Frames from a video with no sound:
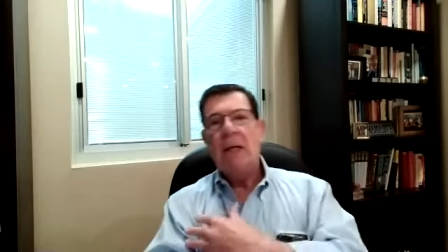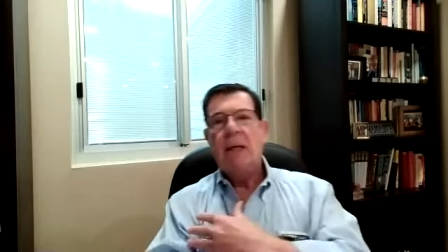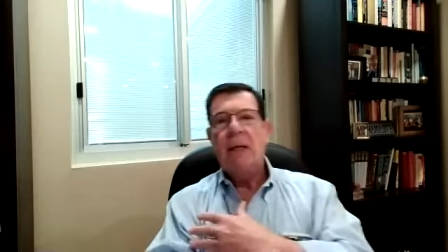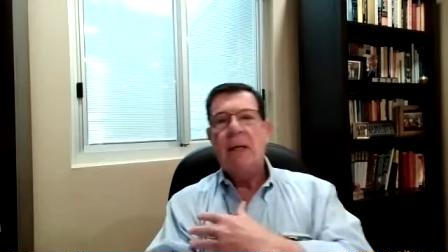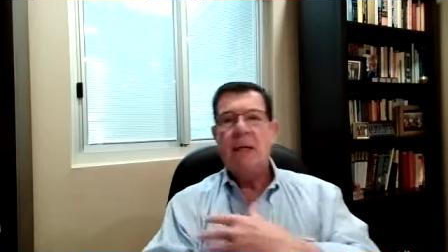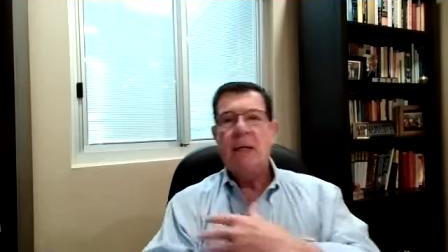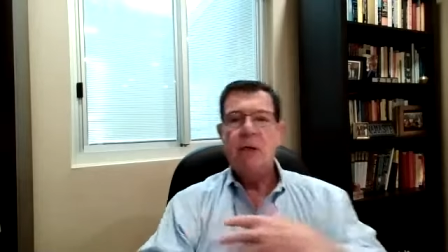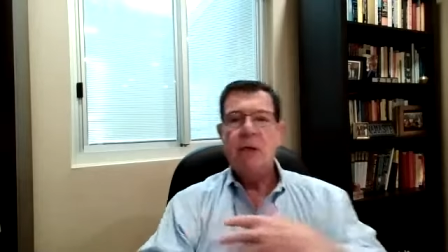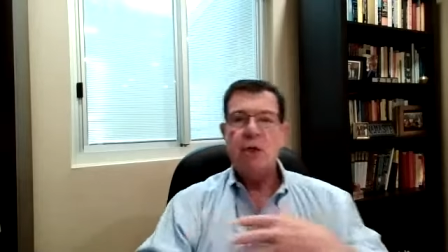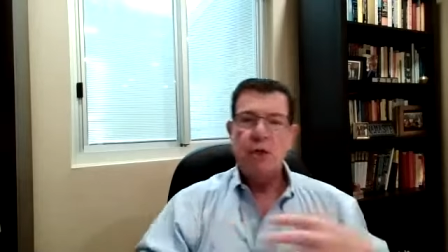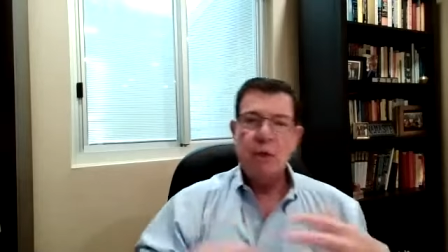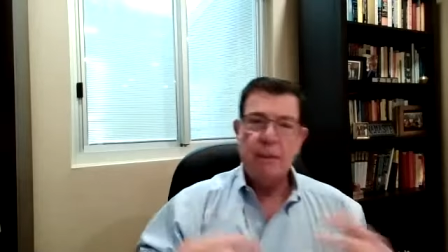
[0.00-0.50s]

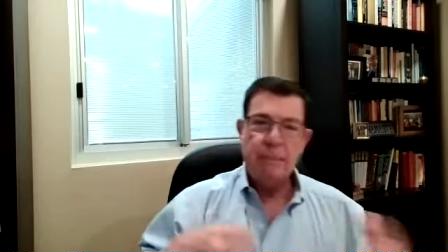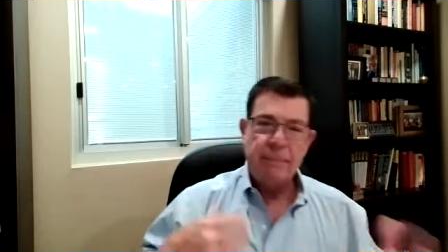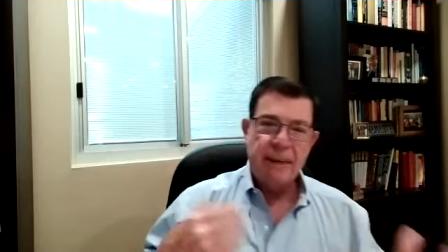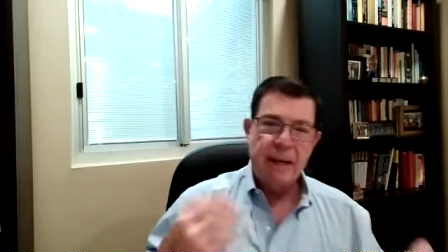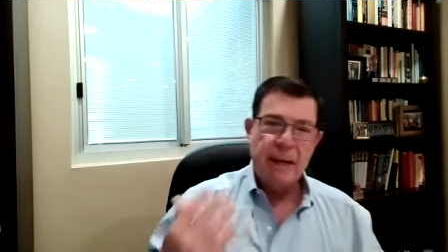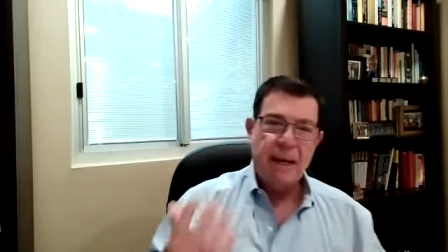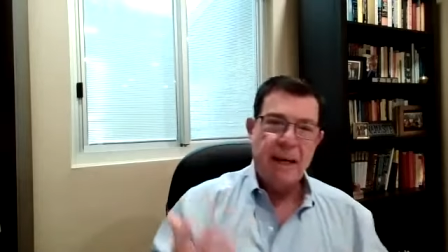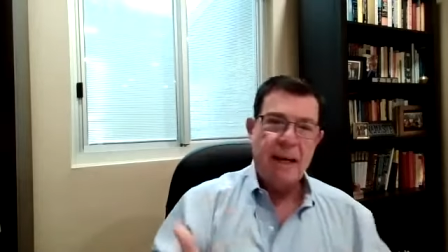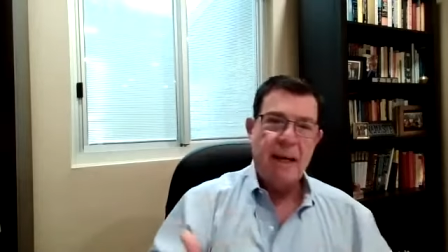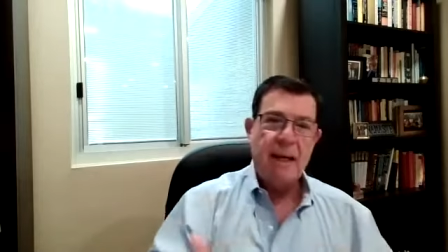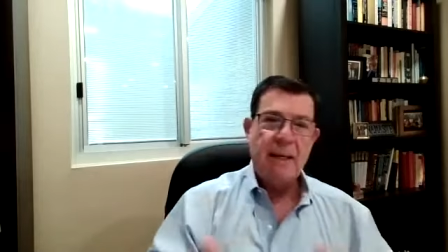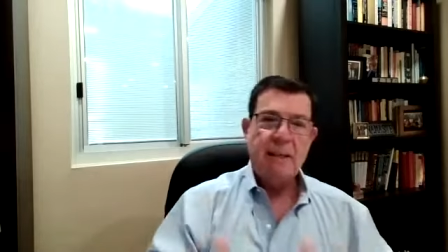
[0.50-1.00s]
and
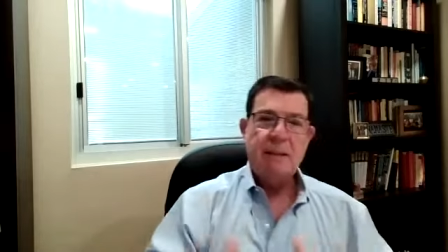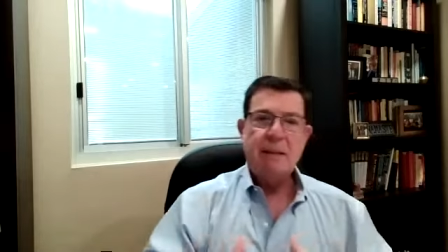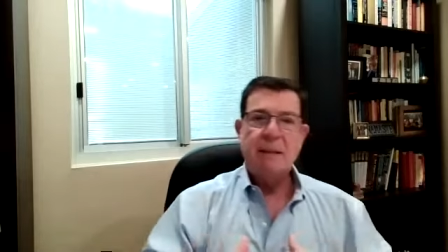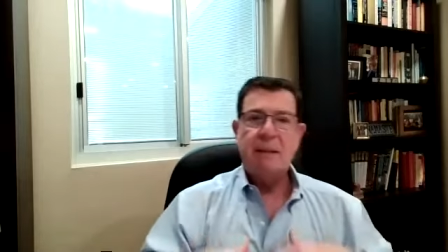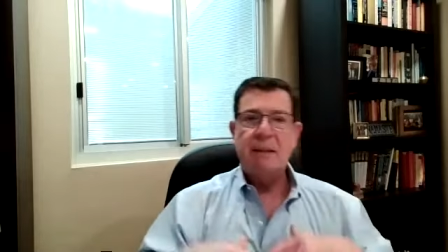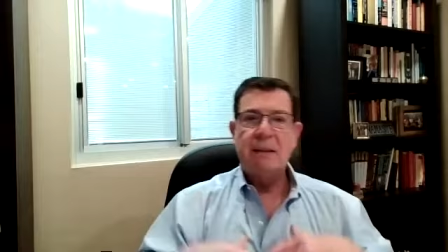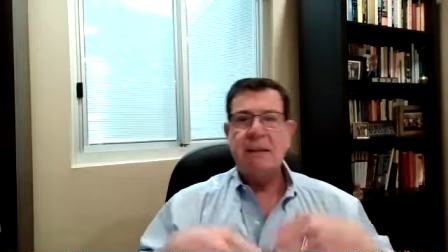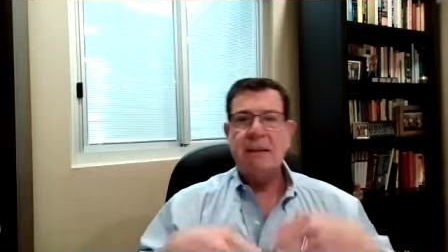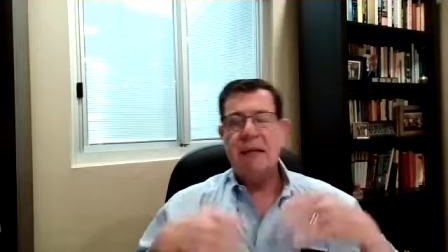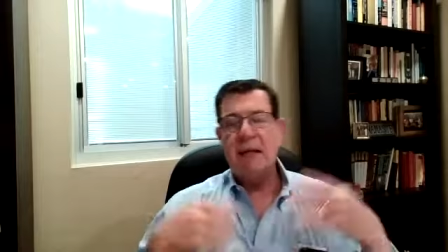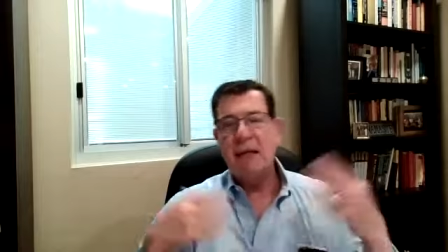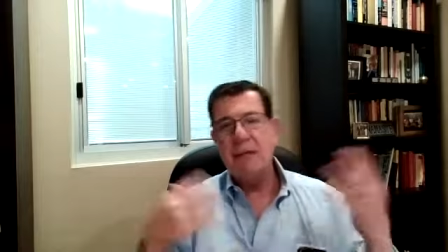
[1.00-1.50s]
Shabbat are
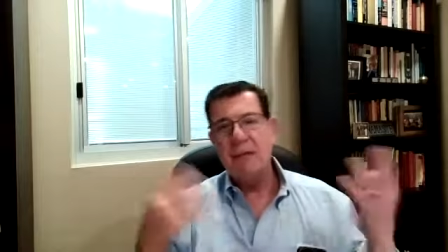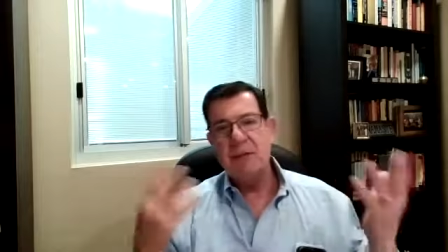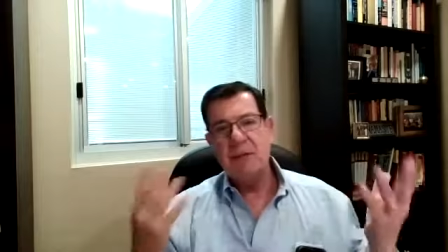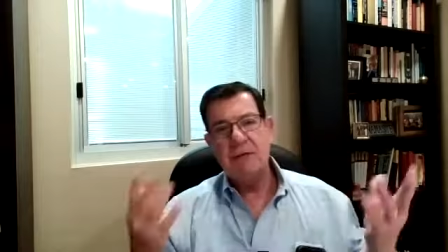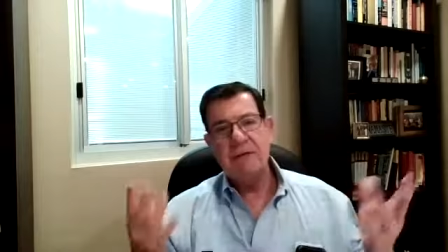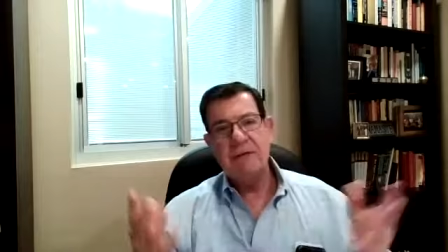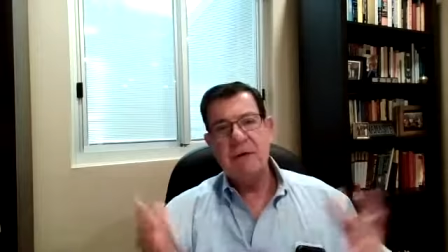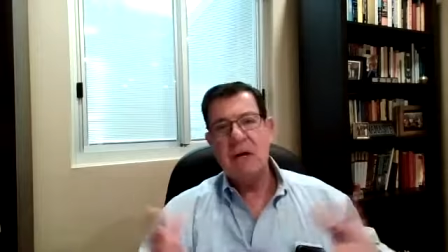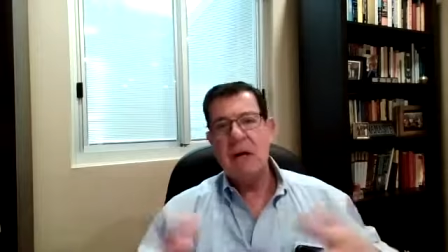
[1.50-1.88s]
days of